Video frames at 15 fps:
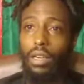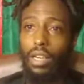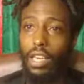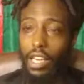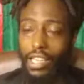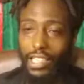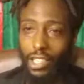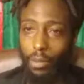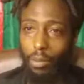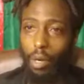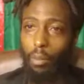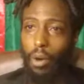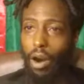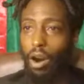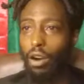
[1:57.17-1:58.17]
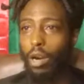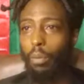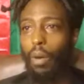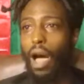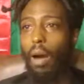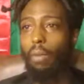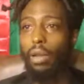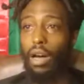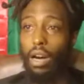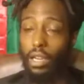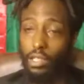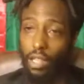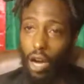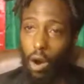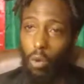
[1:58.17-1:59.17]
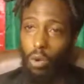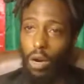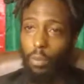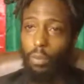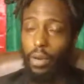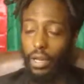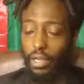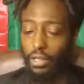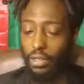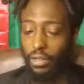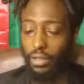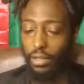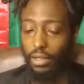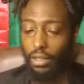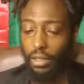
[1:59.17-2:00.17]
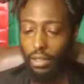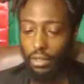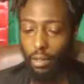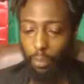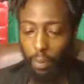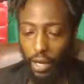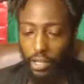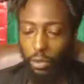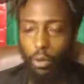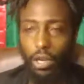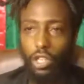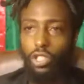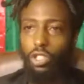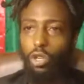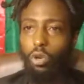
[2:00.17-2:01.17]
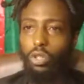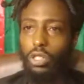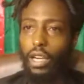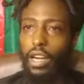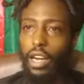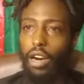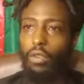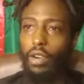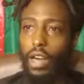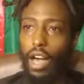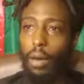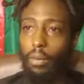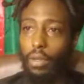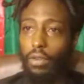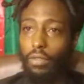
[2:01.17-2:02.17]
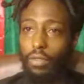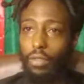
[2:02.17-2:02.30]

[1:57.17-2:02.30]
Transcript: Egypt, America, Babylon is all one place. The place where the Jews are held captive.